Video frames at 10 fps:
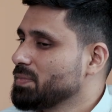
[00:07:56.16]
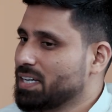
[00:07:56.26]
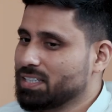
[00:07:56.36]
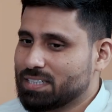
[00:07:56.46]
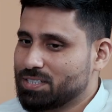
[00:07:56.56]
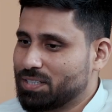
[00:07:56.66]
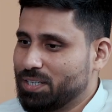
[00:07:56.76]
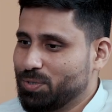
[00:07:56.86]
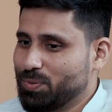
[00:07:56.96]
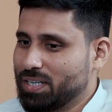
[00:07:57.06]
Yeah, that's
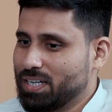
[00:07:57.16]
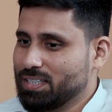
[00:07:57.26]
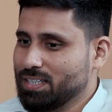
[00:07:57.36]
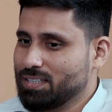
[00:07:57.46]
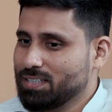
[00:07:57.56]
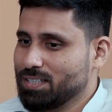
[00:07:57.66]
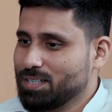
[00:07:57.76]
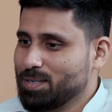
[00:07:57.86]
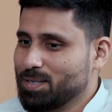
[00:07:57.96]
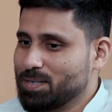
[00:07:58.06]
great to hear. I think
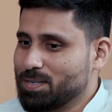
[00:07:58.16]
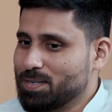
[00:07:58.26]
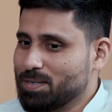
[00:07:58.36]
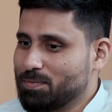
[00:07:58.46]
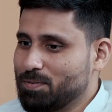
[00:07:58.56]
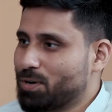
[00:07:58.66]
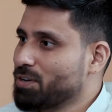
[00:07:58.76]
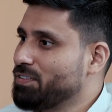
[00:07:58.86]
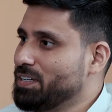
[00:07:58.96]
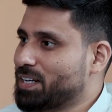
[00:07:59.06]
a
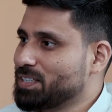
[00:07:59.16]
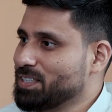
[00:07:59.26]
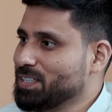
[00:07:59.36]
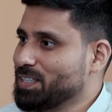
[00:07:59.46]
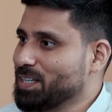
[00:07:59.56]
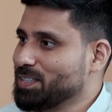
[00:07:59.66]
lot of interesting